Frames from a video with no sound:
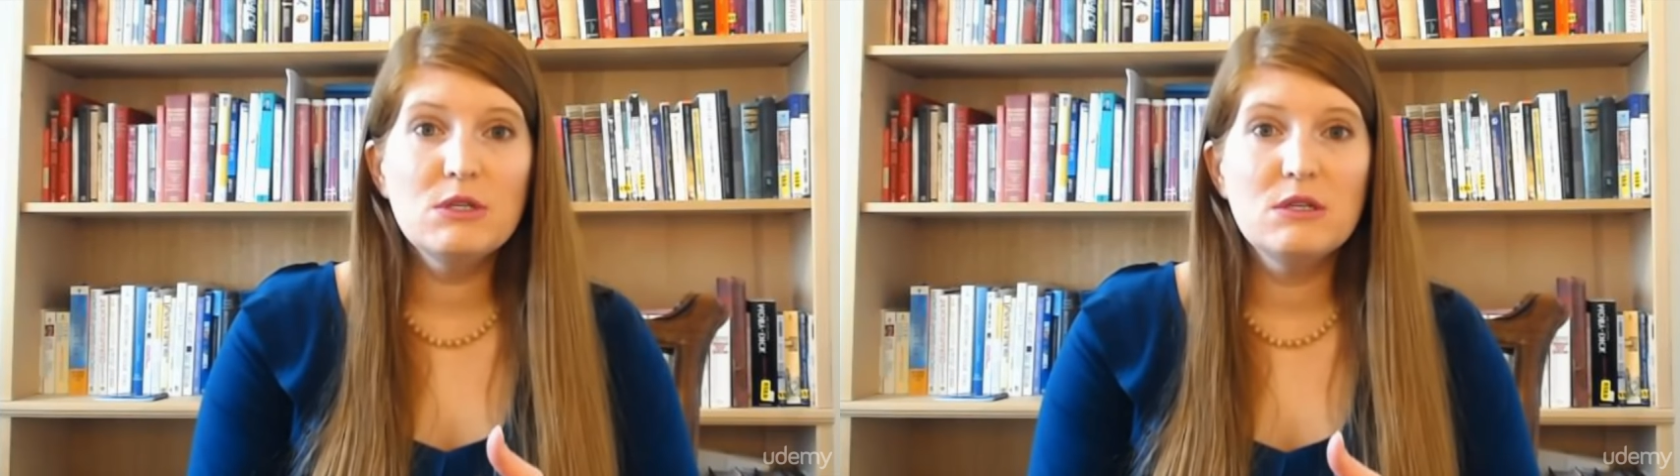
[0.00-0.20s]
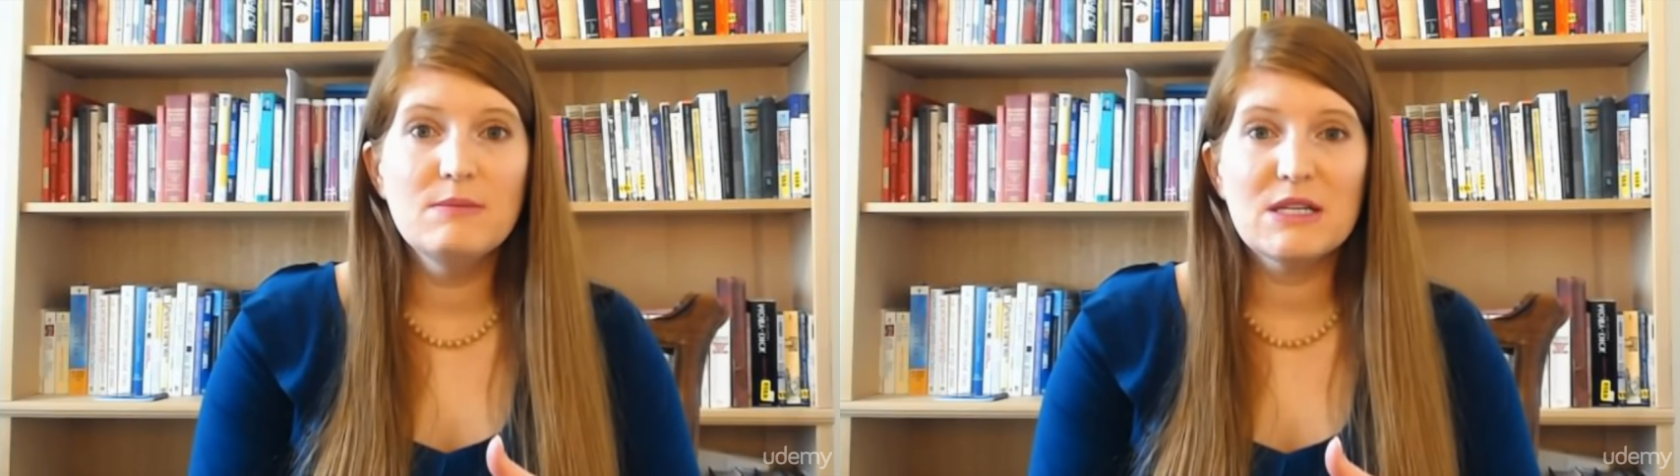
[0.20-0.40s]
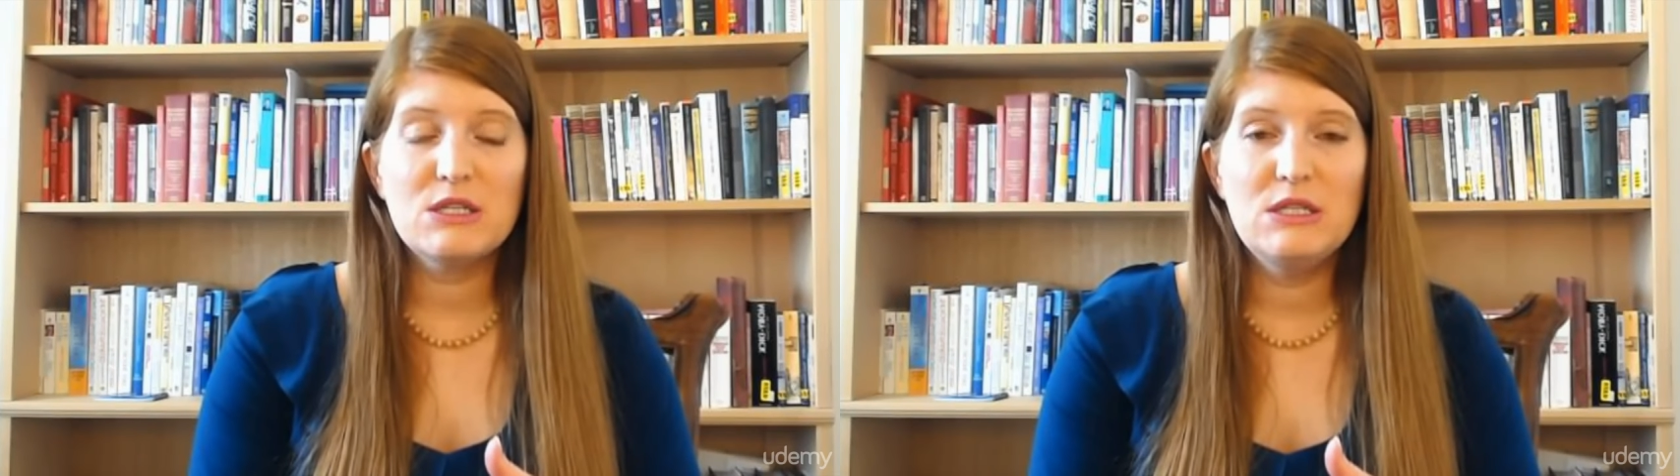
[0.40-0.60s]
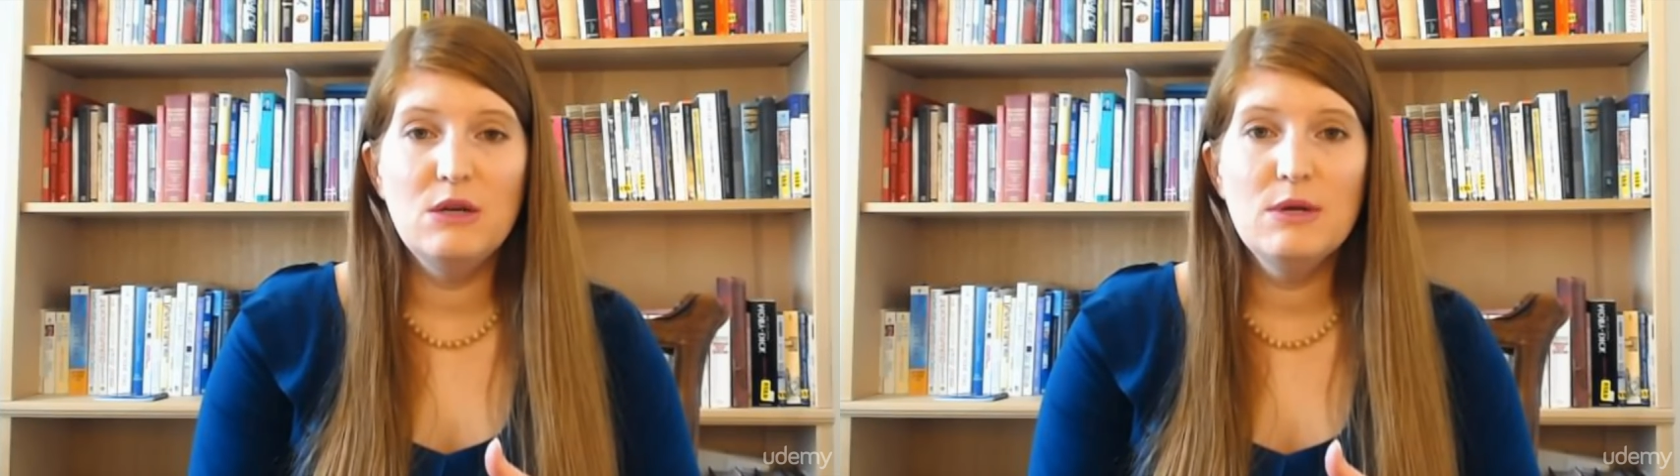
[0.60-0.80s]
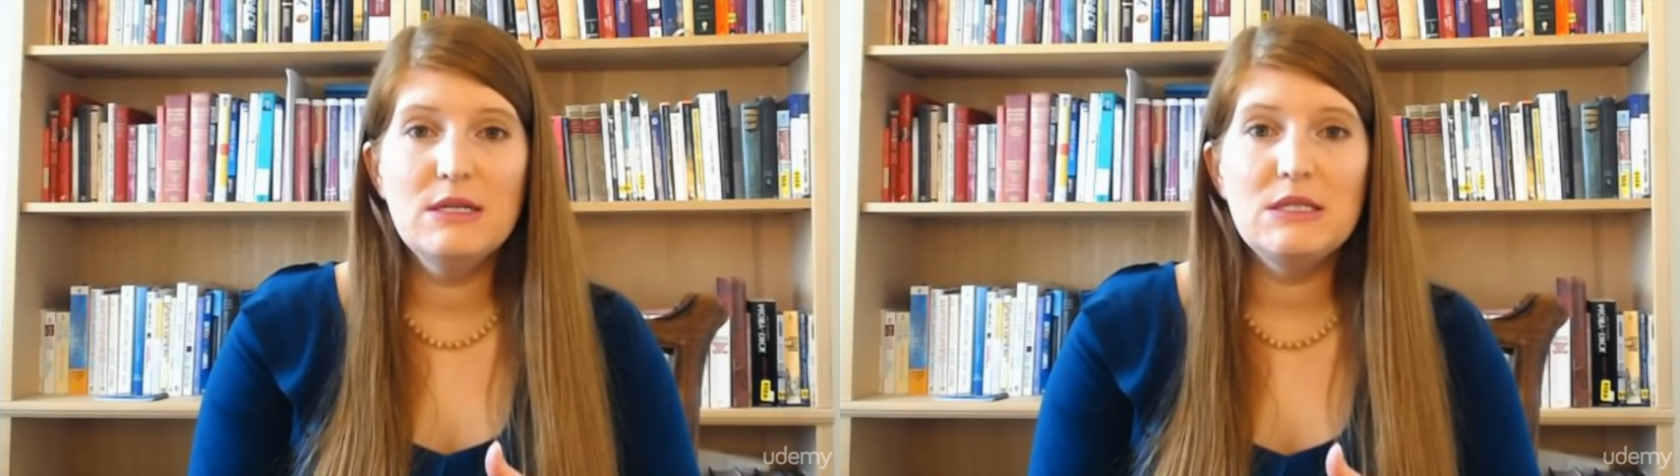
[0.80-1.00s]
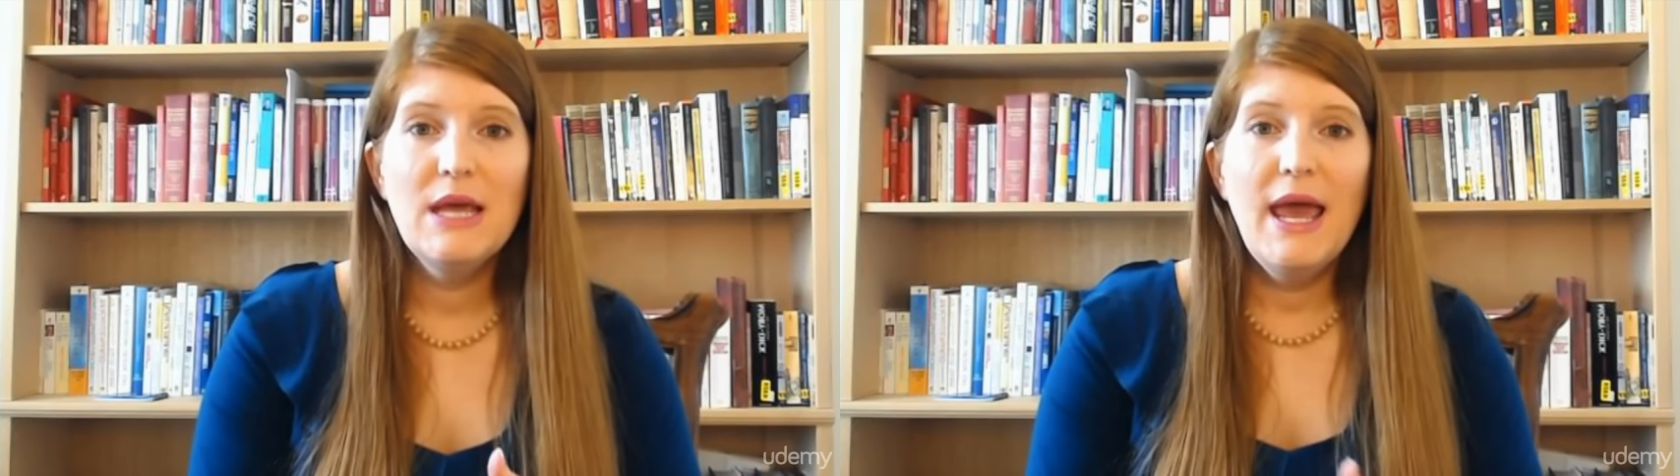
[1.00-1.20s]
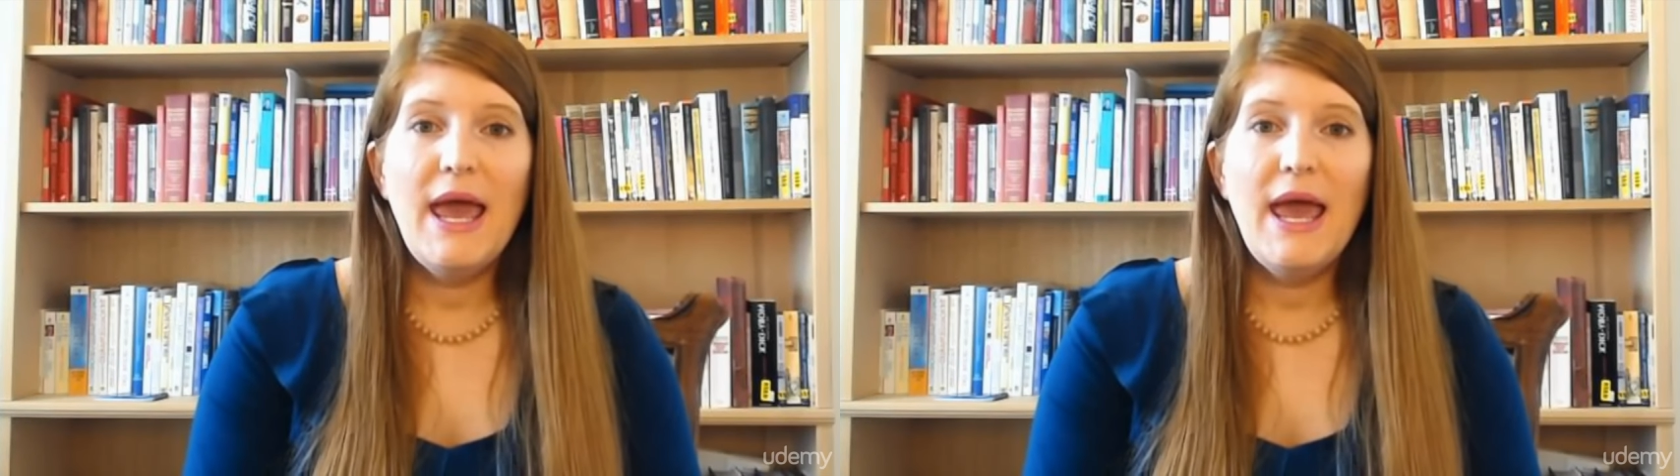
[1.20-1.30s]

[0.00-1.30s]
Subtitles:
and to my students?